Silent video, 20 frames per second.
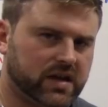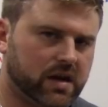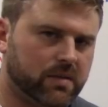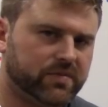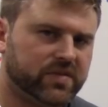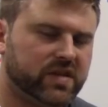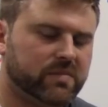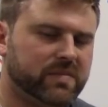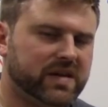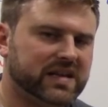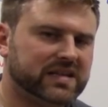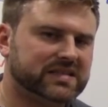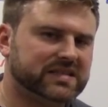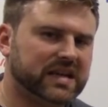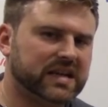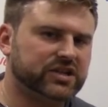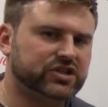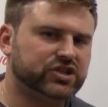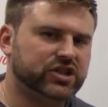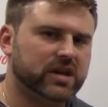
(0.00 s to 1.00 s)
come to me and
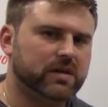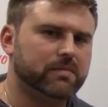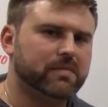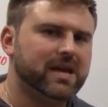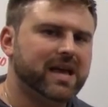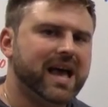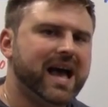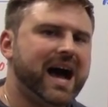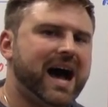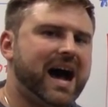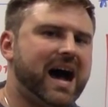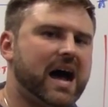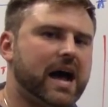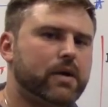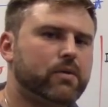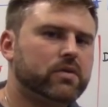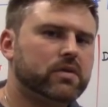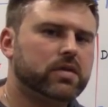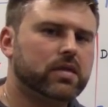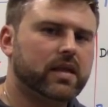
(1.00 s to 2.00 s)
say, Jim,
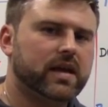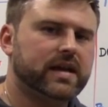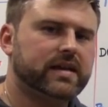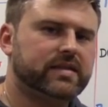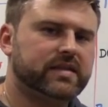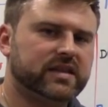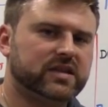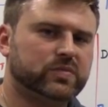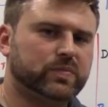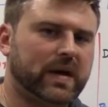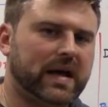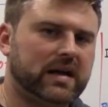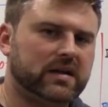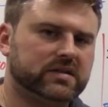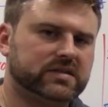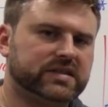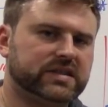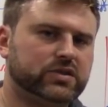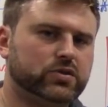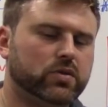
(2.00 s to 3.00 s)
I would like this
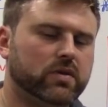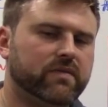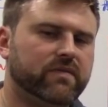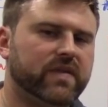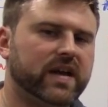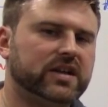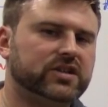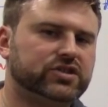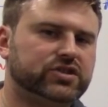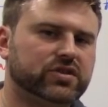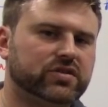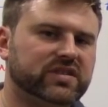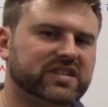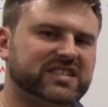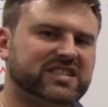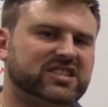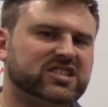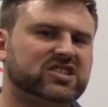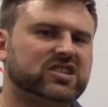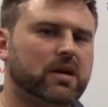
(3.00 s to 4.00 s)
policy to
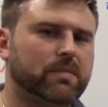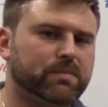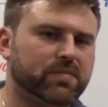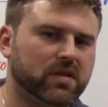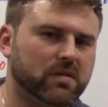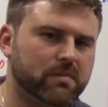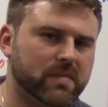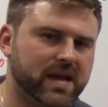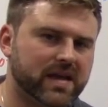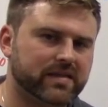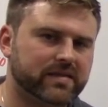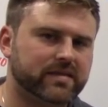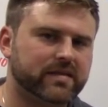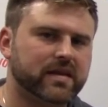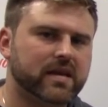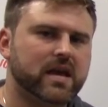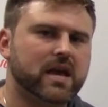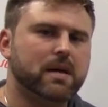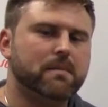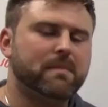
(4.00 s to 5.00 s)
eventually
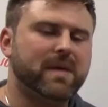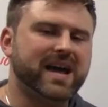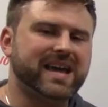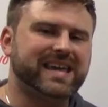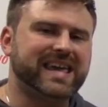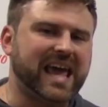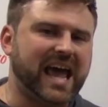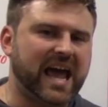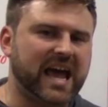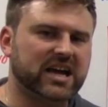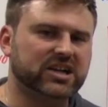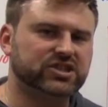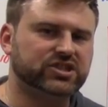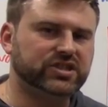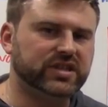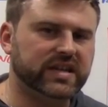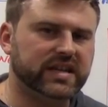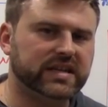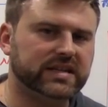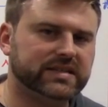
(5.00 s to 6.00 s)
supplement my
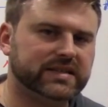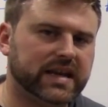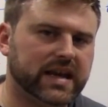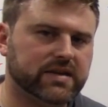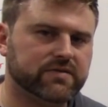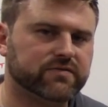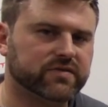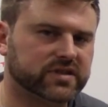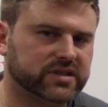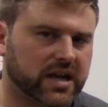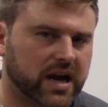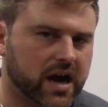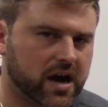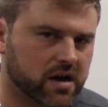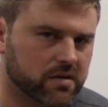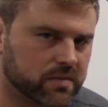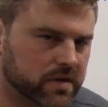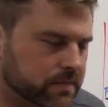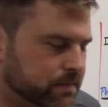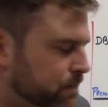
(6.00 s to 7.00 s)
cash needs in
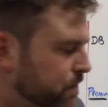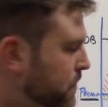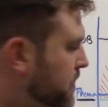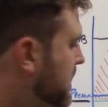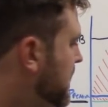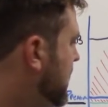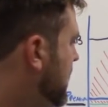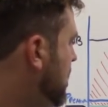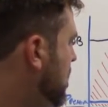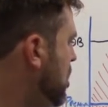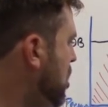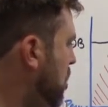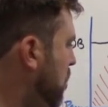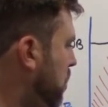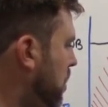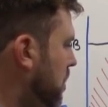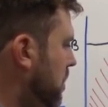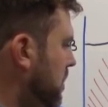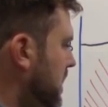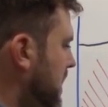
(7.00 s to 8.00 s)
retirement.
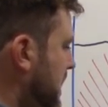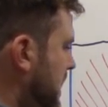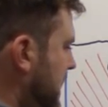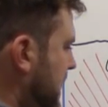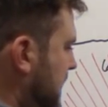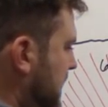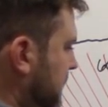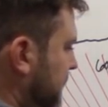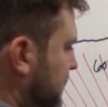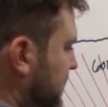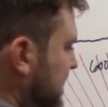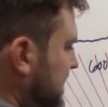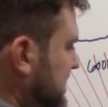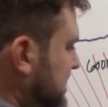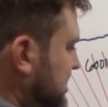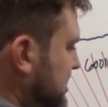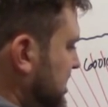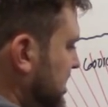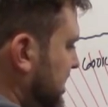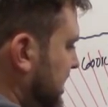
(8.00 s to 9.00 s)
Well, if
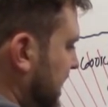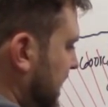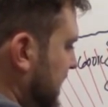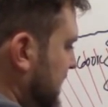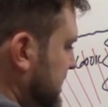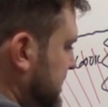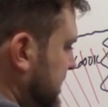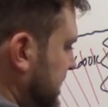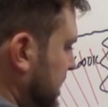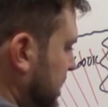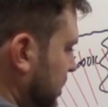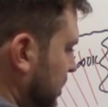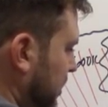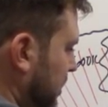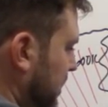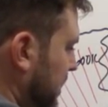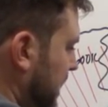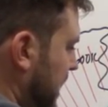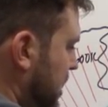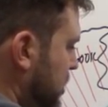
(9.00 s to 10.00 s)
this is the case
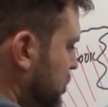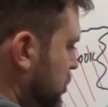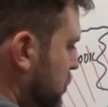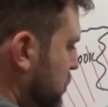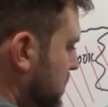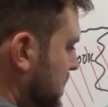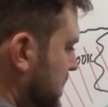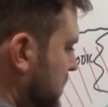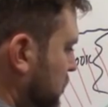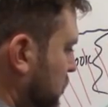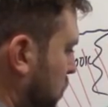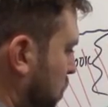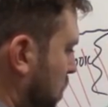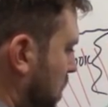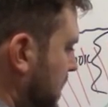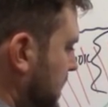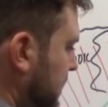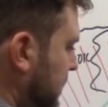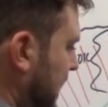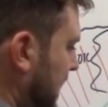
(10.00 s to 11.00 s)
here, and you need
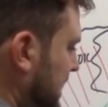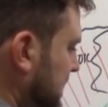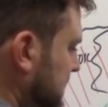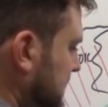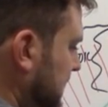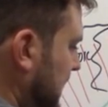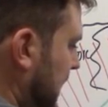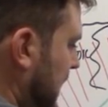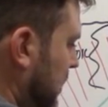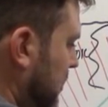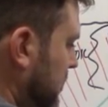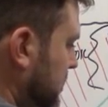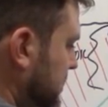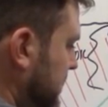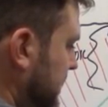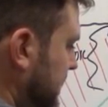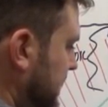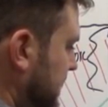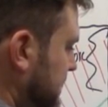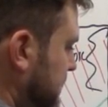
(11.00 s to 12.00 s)
$20,000
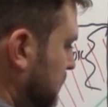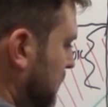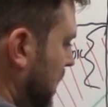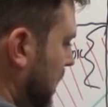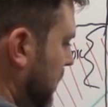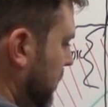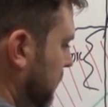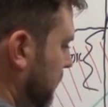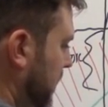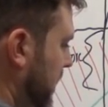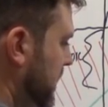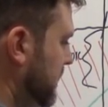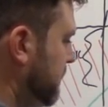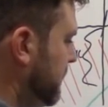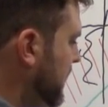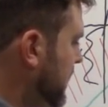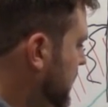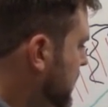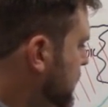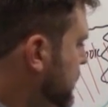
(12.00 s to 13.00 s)
in this month, right?
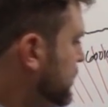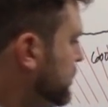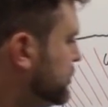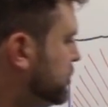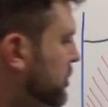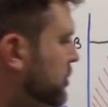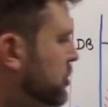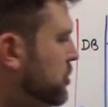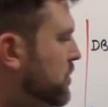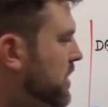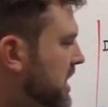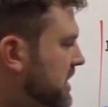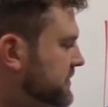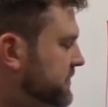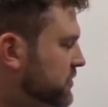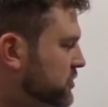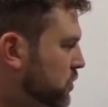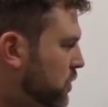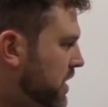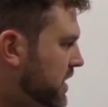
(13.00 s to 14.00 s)
So you
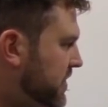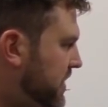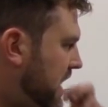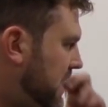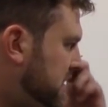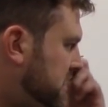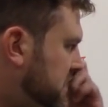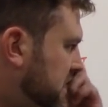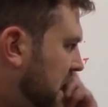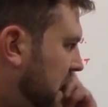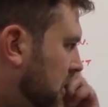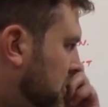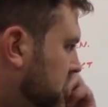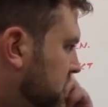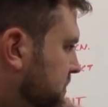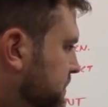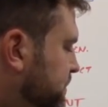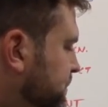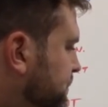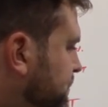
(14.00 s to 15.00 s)
ask for
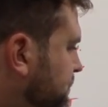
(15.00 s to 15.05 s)
$20,000.